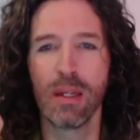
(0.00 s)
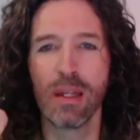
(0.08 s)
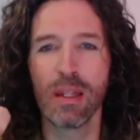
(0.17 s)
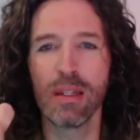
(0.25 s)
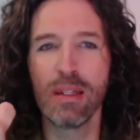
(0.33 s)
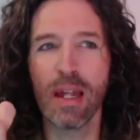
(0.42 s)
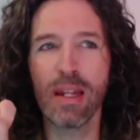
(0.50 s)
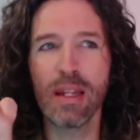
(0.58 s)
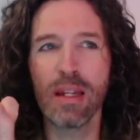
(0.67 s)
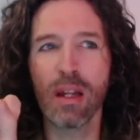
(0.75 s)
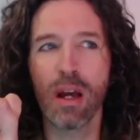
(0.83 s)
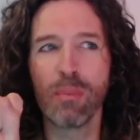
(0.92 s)
that
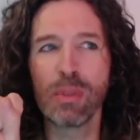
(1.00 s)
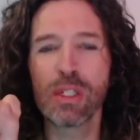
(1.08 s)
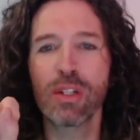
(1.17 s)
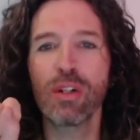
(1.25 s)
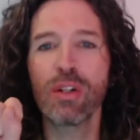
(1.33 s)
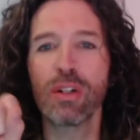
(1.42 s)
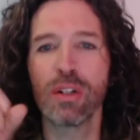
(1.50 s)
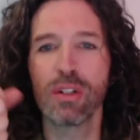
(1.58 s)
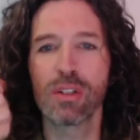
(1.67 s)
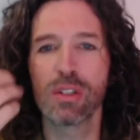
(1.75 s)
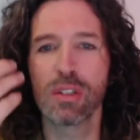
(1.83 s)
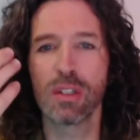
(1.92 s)
it
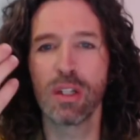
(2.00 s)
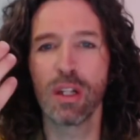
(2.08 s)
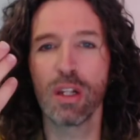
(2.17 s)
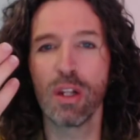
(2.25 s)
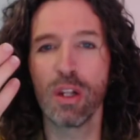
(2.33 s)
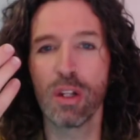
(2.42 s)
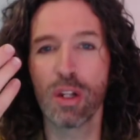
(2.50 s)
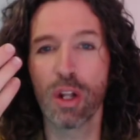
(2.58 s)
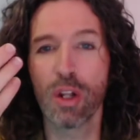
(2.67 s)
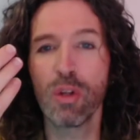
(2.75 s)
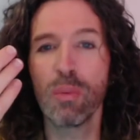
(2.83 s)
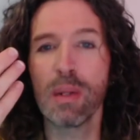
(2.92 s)
obscures the, the
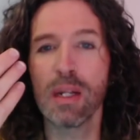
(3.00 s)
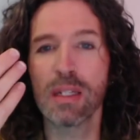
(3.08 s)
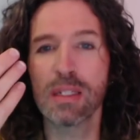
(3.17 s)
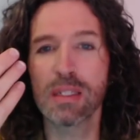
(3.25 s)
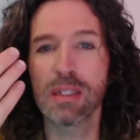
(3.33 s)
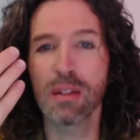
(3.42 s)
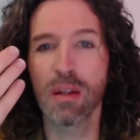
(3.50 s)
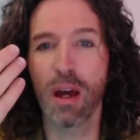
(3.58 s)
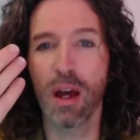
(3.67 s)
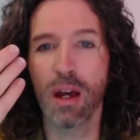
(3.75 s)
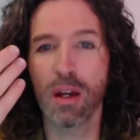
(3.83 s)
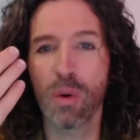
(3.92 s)
luminous
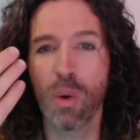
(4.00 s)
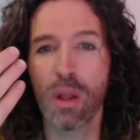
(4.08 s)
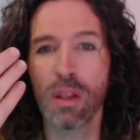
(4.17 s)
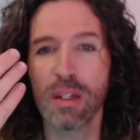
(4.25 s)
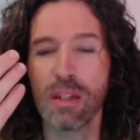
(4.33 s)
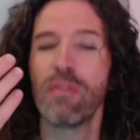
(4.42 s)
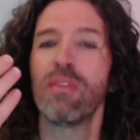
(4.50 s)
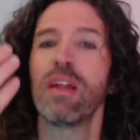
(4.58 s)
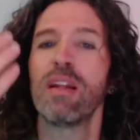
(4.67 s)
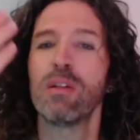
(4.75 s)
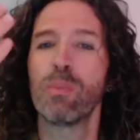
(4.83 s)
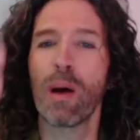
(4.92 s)
uh, quality
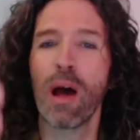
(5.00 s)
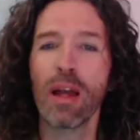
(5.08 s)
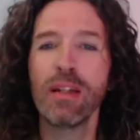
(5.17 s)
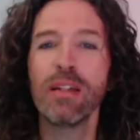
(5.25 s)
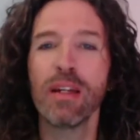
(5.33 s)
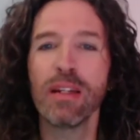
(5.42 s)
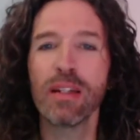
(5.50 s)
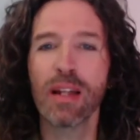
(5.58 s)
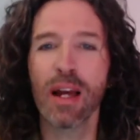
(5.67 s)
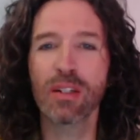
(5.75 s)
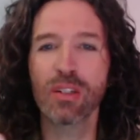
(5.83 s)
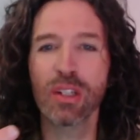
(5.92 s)
that is behind it. It
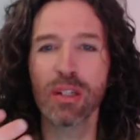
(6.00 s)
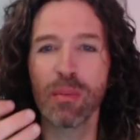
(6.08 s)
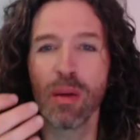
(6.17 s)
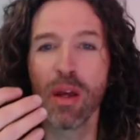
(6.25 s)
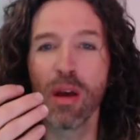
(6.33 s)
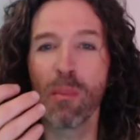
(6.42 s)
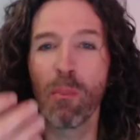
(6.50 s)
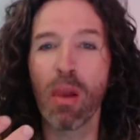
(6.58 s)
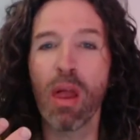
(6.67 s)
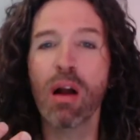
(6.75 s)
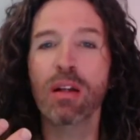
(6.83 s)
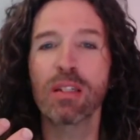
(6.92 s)
actually
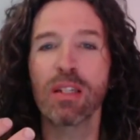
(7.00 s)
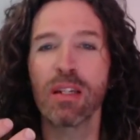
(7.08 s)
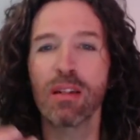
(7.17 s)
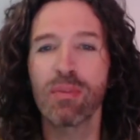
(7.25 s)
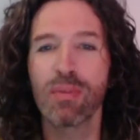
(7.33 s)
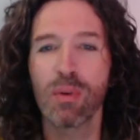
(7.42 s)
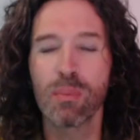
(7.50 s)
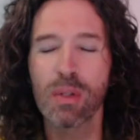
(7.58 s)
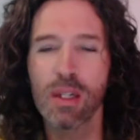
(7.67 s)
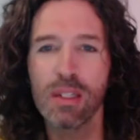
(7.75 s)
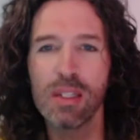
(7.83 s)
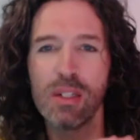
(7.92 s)
blocks it. It forms
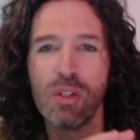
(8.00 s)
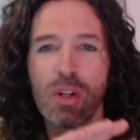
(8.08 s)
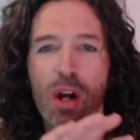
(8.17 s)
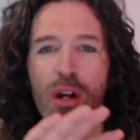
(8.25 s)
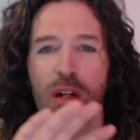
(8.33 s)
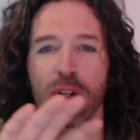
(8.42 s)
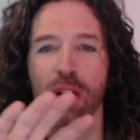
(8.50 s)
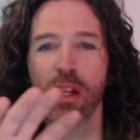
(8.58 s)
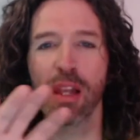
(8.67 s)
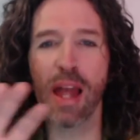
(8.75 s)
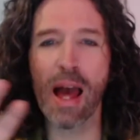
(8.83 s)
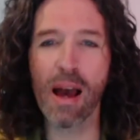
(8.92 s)
like these dark
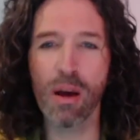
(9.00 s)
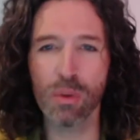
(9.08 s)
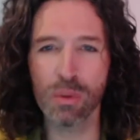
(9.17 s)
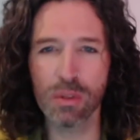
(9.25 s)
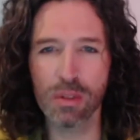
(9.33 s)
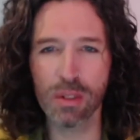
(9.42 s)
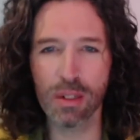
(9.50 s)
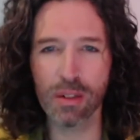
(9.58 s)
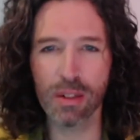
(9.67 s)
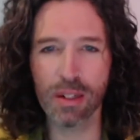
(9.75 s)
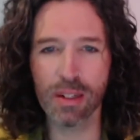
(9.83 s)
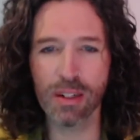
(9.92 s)
clouds that are
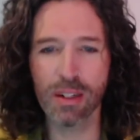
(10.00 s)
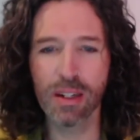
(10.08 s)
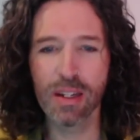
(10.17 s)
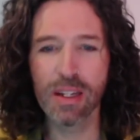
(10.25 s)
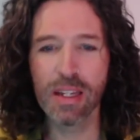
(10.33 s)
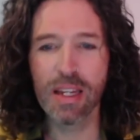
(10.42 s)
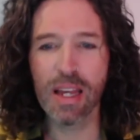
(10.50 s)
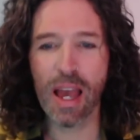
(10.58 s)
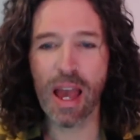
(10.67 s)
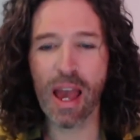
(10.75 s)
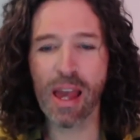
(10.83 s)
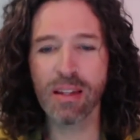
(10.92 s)
there.
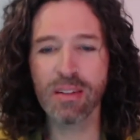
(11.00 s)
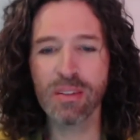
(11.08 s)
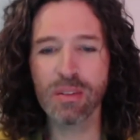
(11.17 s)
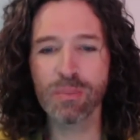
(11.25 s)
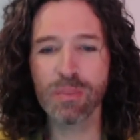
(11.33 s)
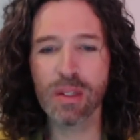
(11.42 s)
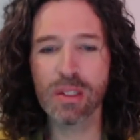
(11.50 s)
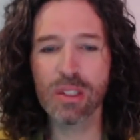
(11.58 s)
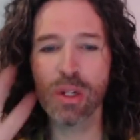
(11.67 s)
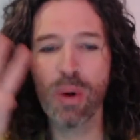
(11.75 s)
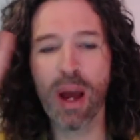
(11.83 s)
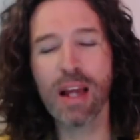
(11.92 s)
And
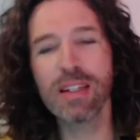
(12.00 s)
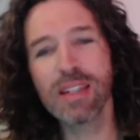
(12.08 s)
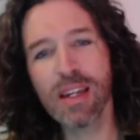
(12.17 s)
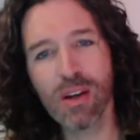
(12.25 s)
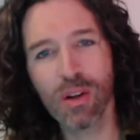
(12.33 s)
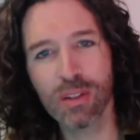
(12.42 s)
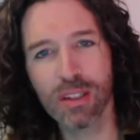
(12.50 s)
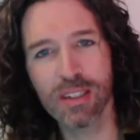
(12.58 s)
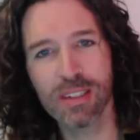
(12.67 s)
so I say all this